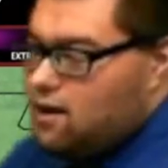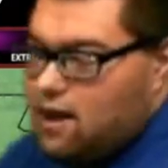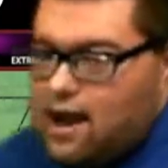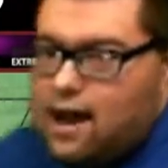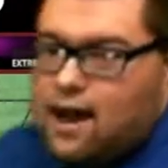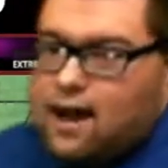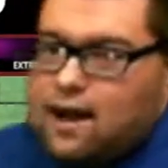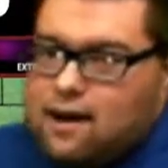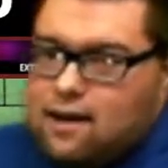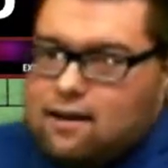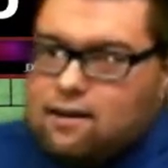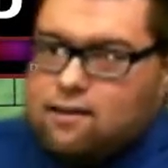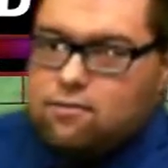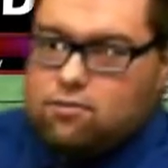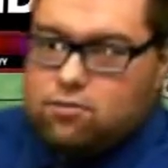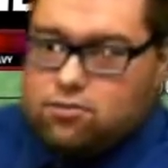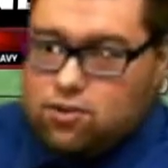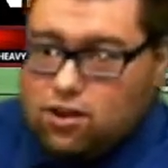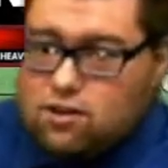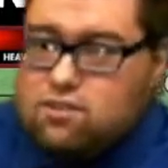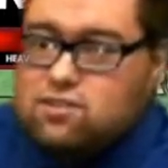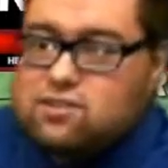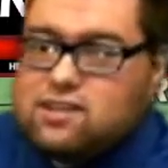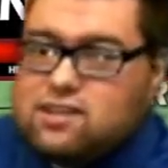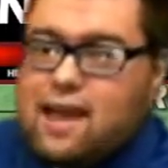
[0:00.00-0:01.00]

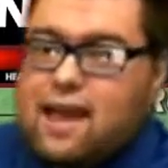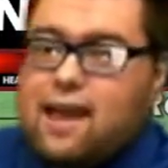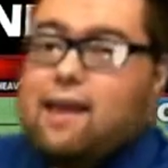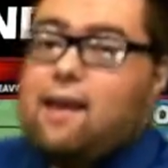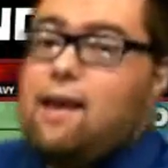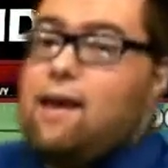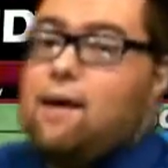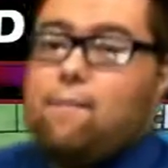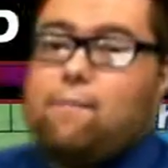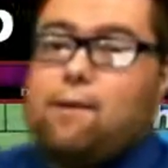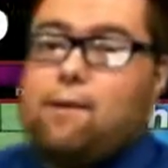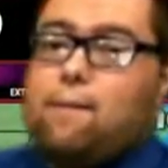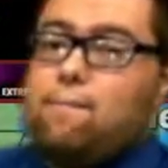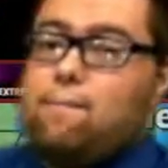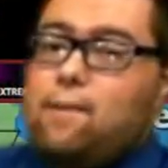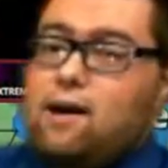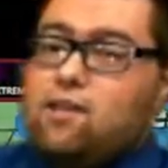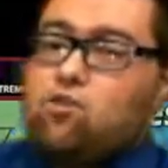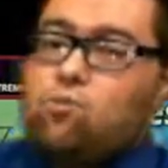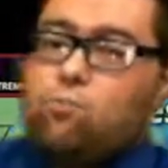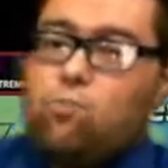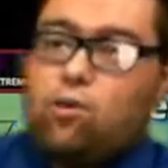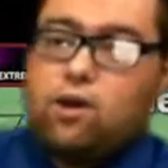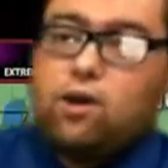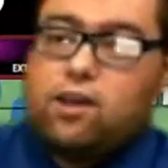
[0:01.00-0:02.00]
Thursday, but
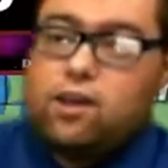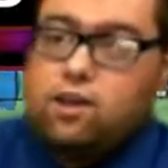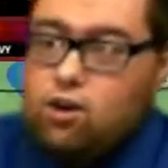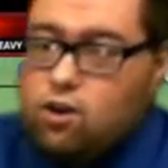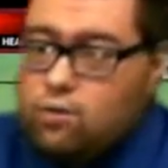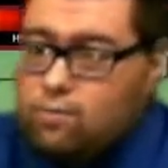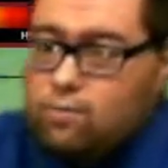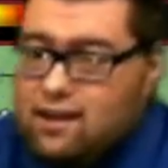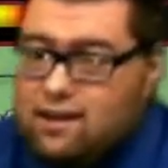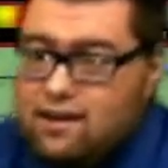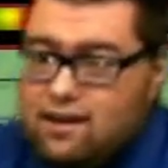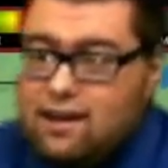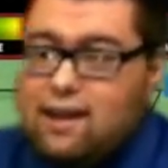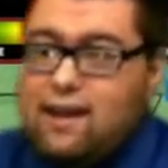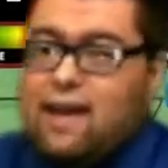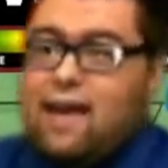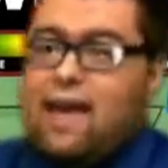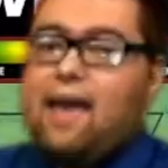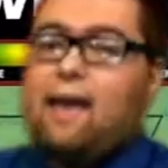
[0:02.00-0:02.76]
much more humid